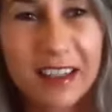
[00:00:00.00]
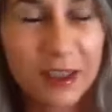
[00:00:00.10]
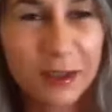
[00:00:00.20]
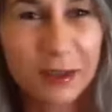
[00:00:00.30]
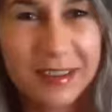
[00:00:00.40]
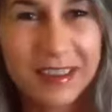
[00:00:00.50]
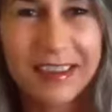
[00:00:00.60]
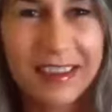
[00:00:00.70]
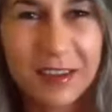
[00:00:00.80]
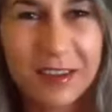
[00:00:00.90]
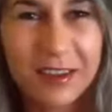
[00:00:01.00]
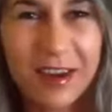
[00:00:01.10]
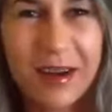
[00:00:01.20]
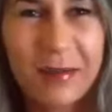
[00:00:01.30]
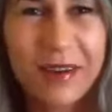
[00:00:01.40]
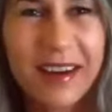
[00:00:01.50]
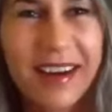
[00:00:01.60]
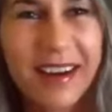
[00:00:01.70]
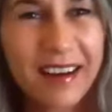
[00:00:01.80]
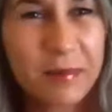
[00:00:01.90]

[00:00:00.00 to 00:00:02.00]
you did a good job on